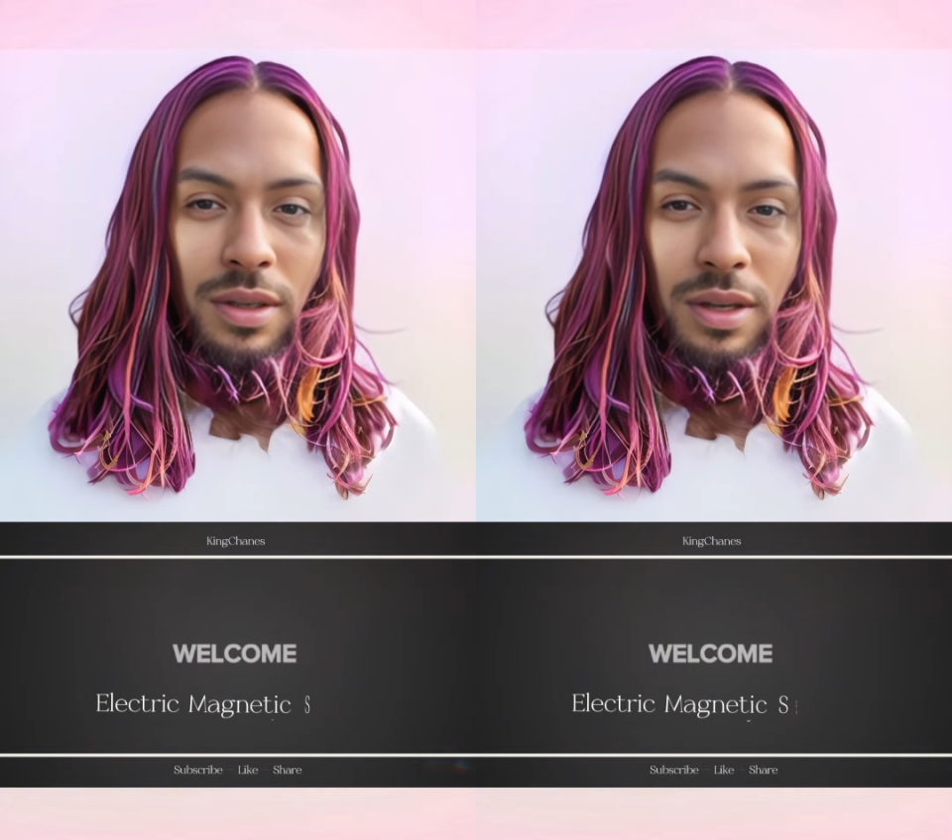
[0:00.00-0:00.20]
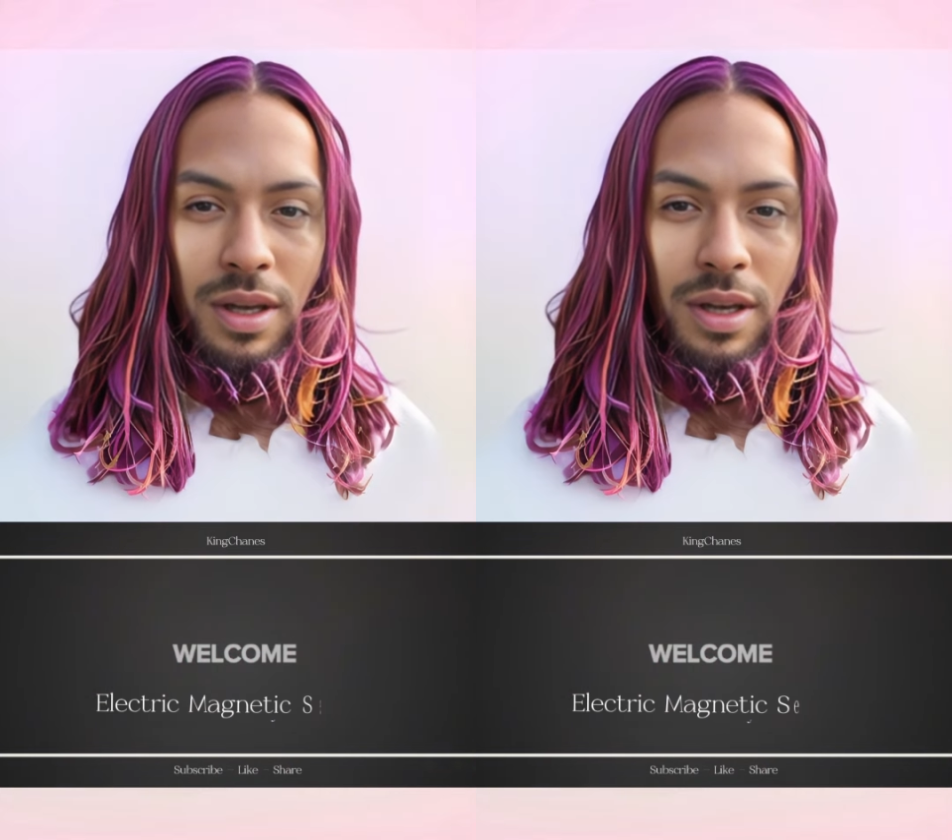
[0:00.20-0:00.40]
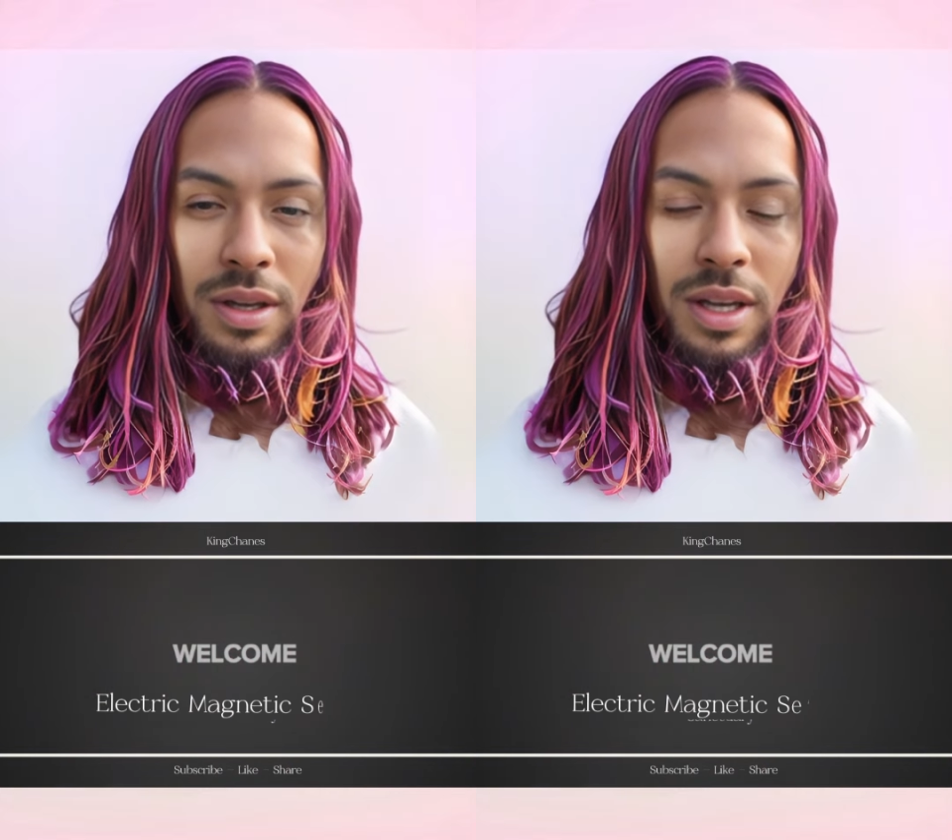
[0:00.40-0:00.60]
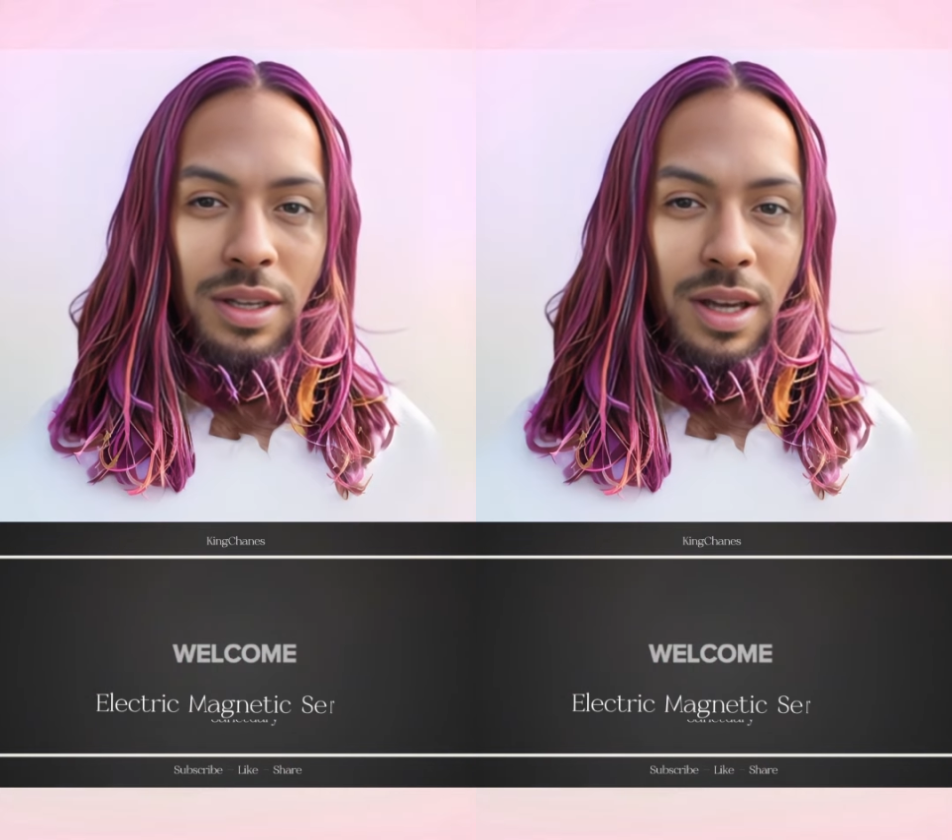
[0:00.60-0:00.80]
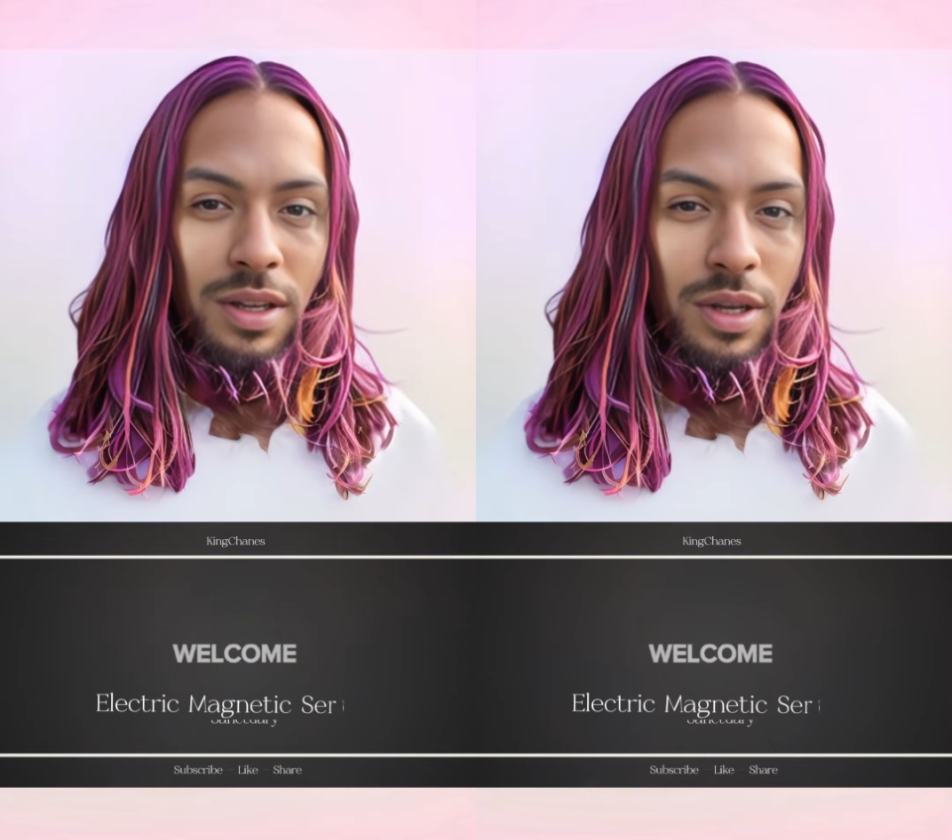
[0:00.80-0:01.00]
a
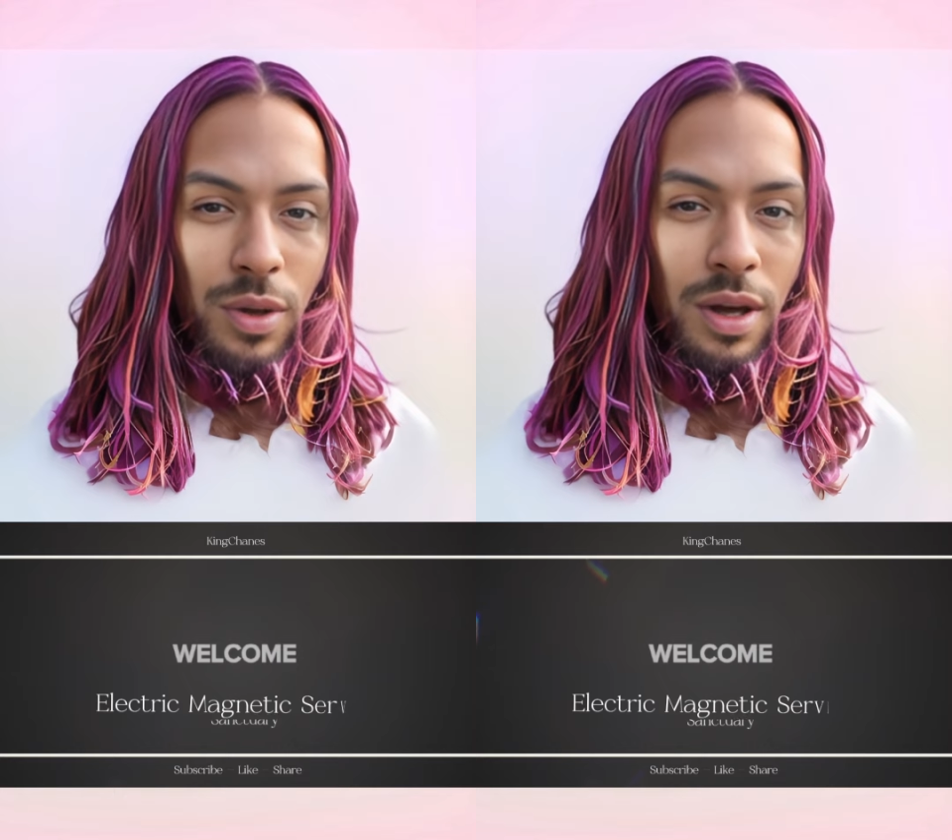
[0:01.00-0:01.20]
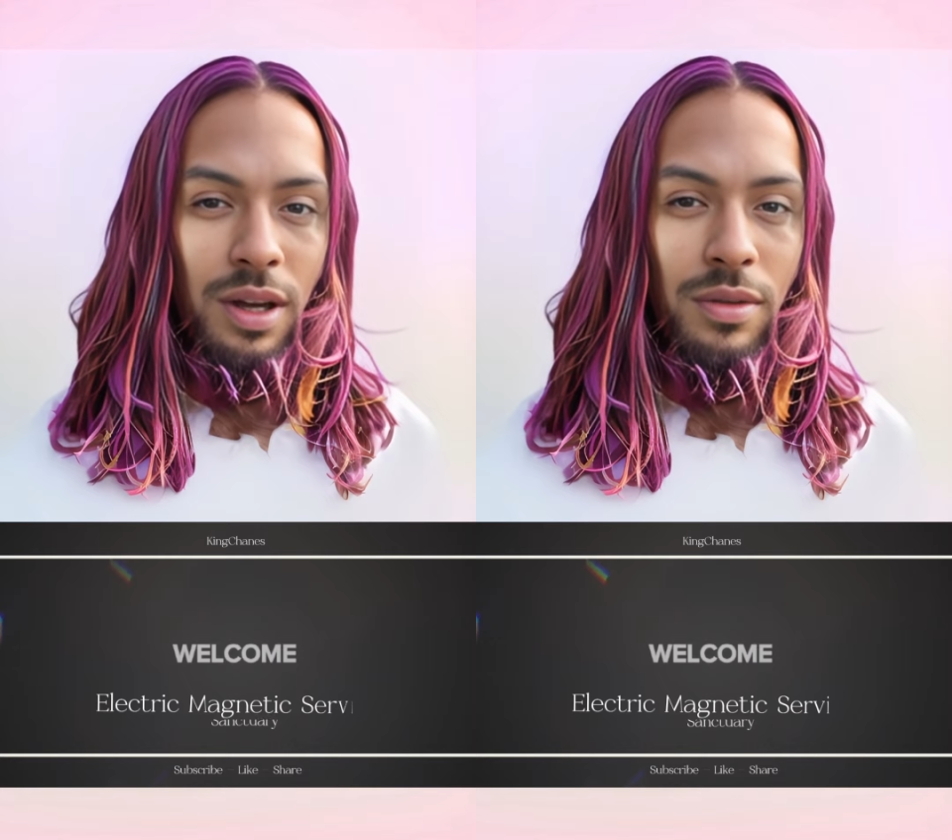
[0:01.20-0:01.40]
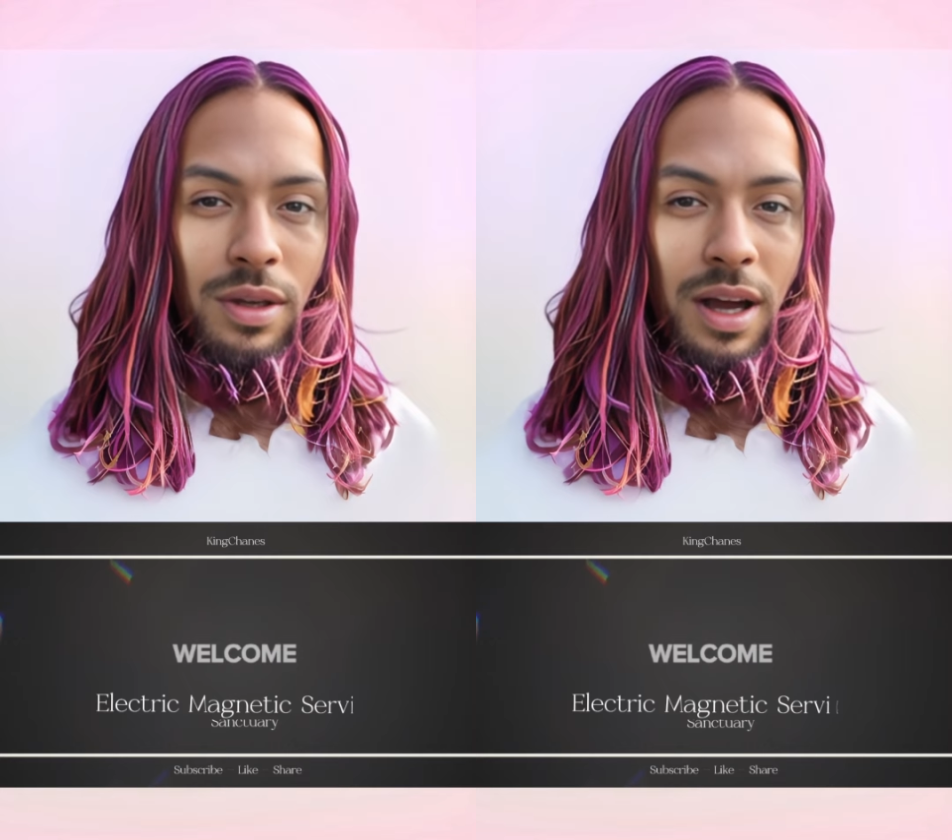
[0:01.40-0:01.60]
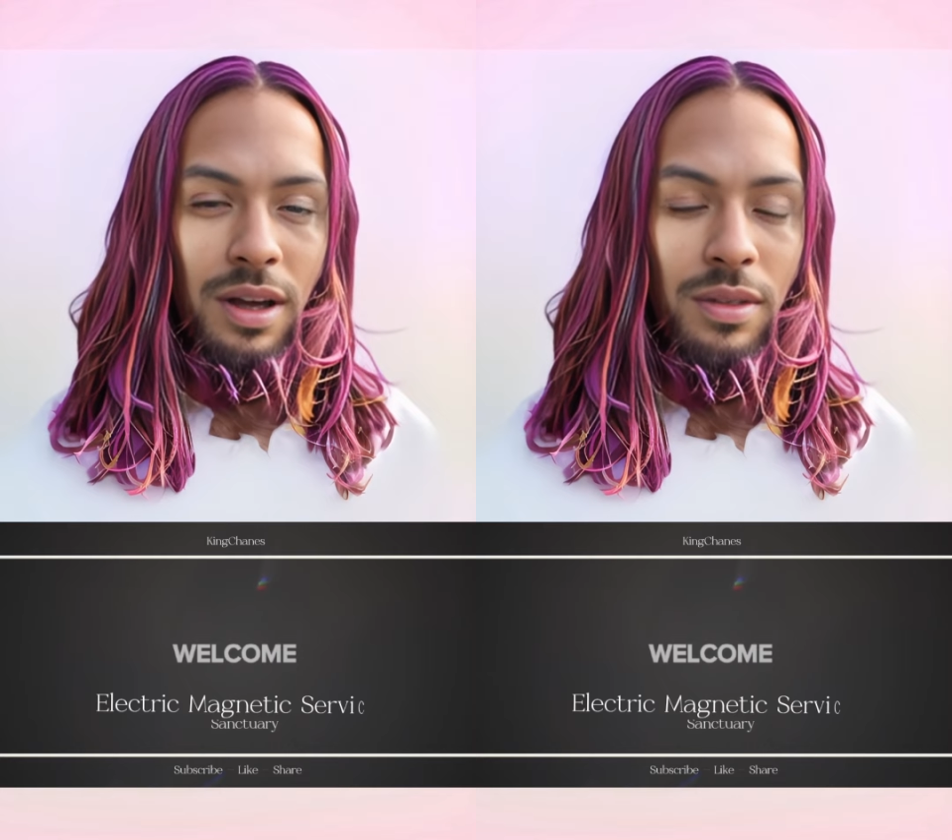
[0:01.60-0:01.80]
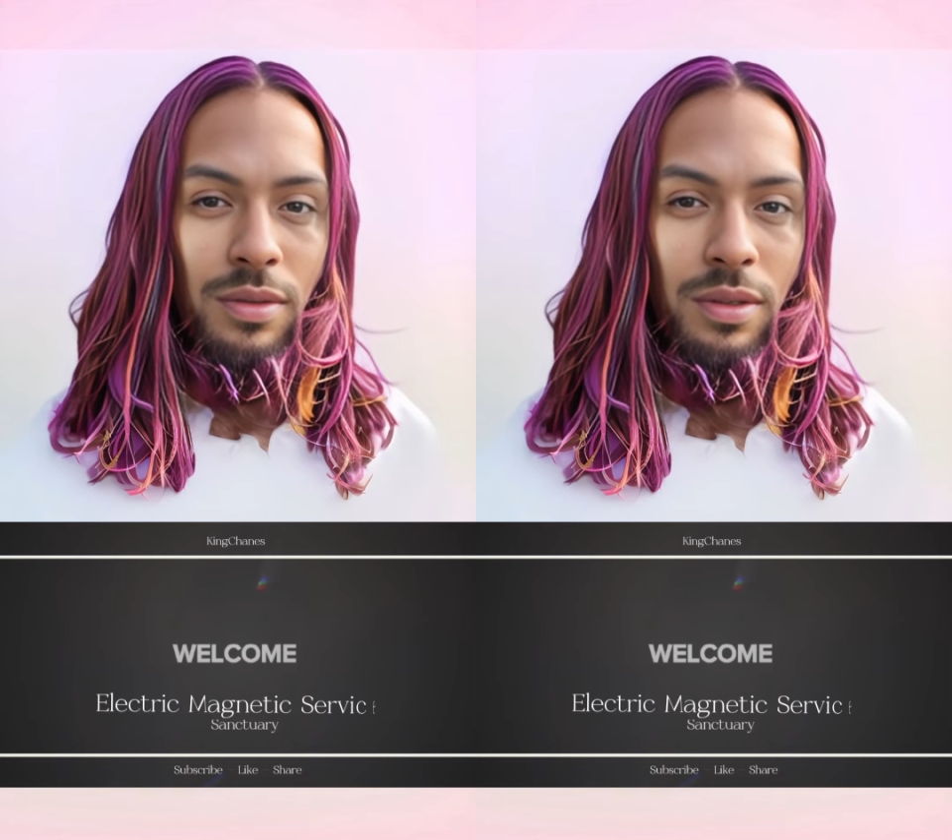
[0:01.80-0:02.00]
sanctuary of
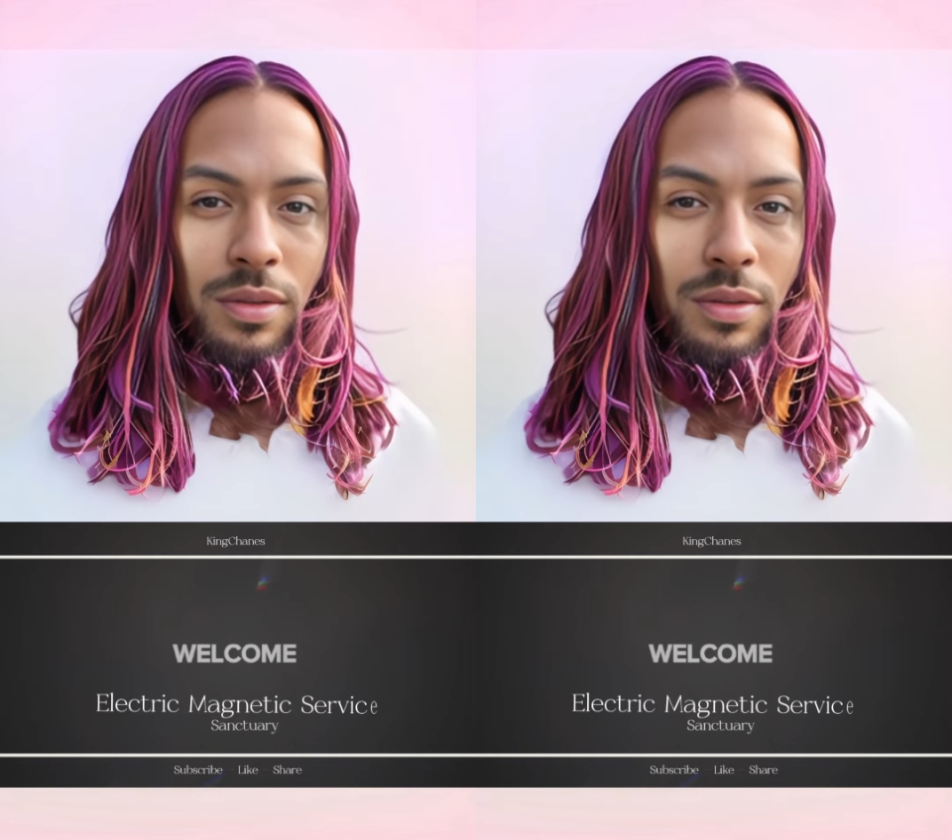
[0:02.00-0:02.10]
love,